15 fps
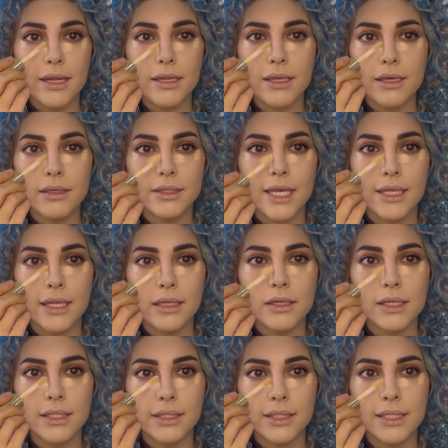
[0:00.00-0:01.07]
outward
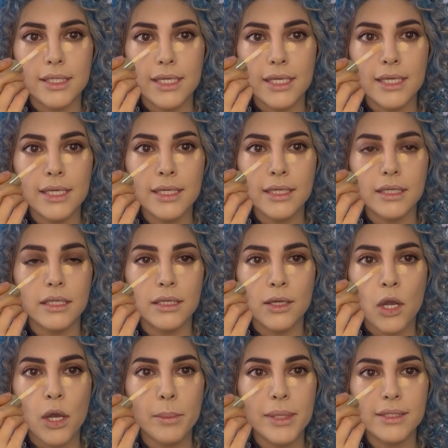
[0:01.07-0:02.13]
toward the temple to
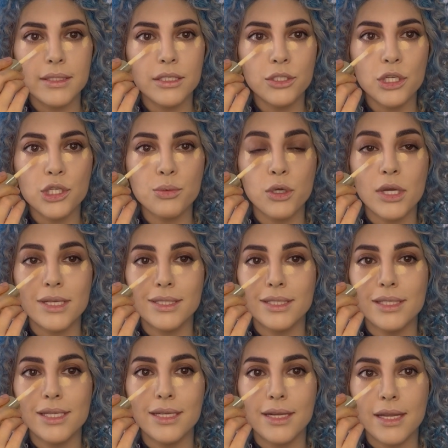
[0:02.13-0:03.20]
give the eyes a
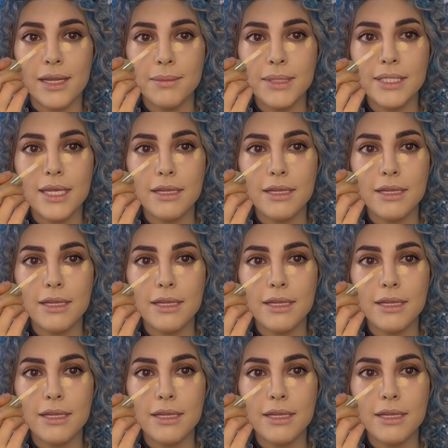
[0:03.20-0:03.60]
lifted look,